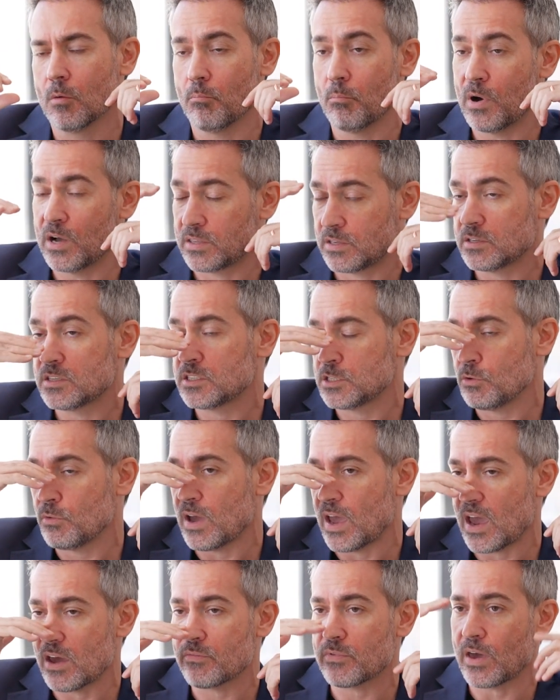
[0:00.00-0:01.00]
but still
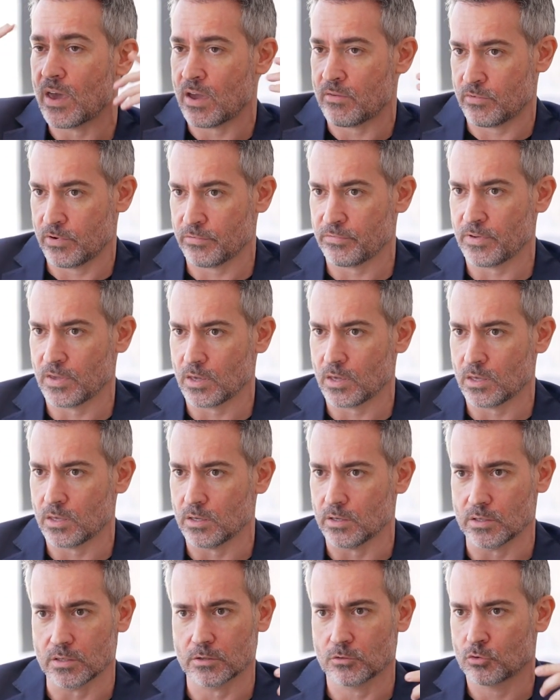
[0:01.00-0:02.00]
have everything
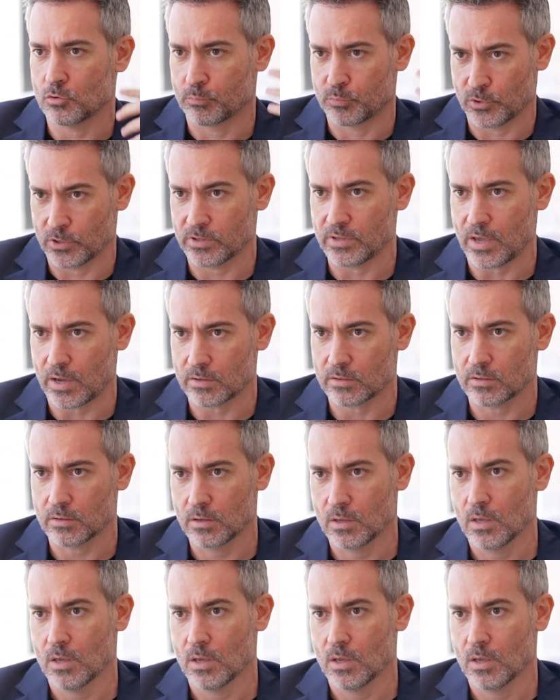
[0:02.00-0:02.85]
here to protect.